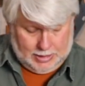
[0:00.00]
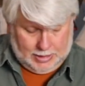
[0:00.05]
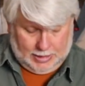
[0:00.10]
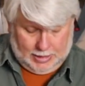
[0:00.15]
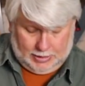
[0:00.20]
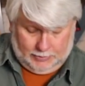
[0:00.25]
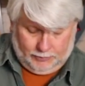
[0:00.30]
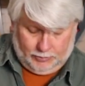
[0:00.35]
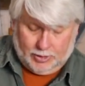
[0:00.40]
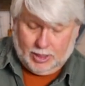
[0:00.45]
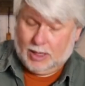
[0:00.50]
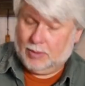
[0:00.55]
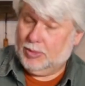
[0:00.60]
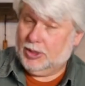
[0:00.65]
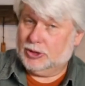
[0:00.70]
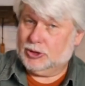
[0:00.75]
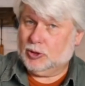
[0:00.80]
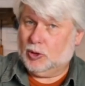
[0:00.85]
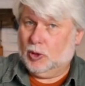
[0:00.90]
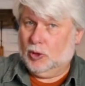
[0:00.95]
And if you got a
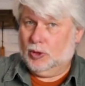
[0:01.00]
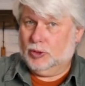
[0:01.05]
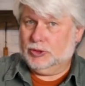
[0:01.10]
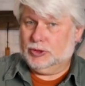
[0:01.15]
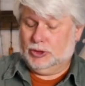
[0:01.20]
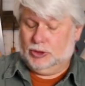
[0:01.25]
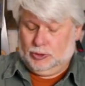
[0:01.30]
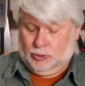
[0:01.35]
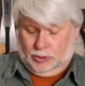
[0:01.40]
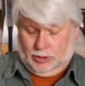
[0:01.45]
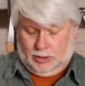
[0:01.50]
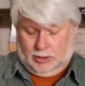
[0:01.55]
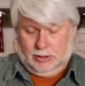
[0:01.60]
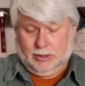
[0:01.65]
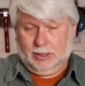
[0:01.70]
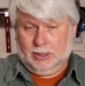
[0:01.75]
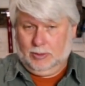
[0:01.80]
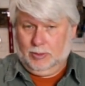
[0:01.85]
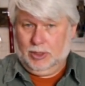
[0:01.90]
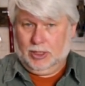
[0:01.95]
bunch of holes to drill
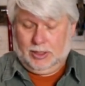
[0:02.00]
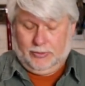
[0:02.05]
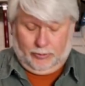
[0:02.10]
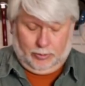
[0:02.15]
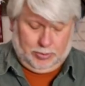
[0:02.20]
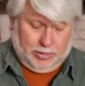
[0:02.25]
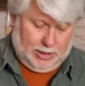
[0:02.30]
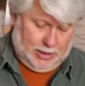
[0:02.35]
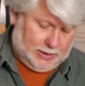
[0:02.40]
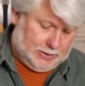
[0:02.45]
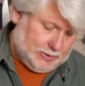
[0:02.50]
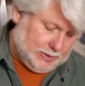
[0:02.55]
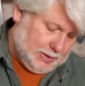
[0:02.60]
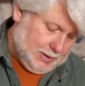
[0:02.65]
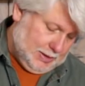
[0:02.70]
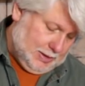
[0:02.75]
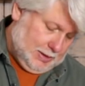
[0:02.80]
in the middle of a piece,